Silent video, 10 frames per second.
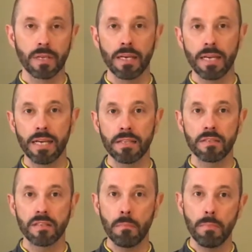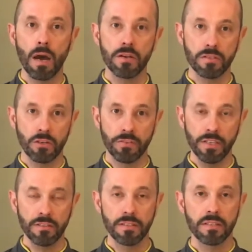and some parts of
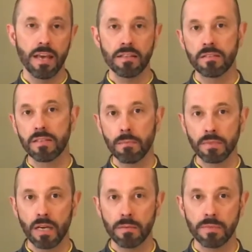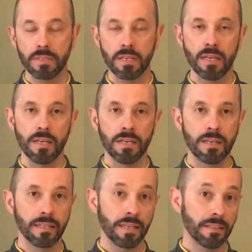it that sometimes
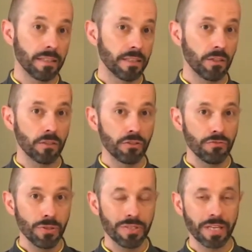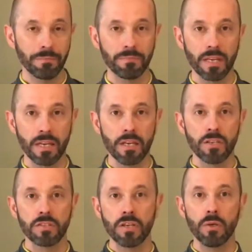get a little confusing.
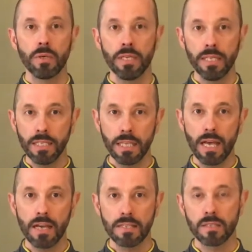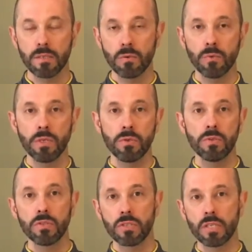So in class, we
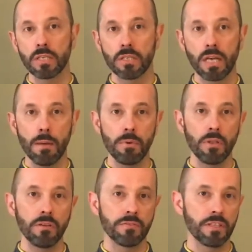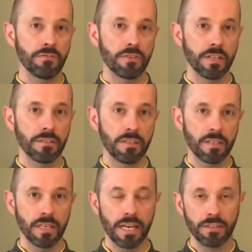use a couple of different
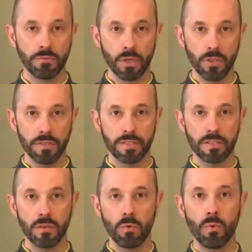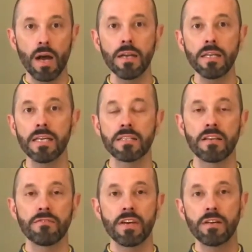head rolls. One is
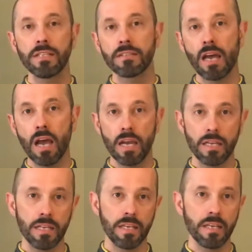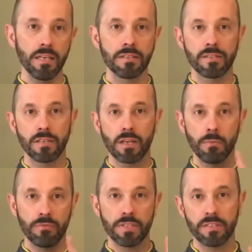a very tiny
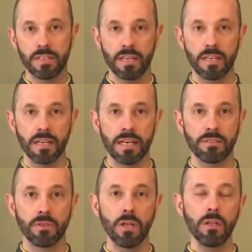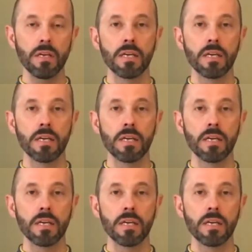circumference head roll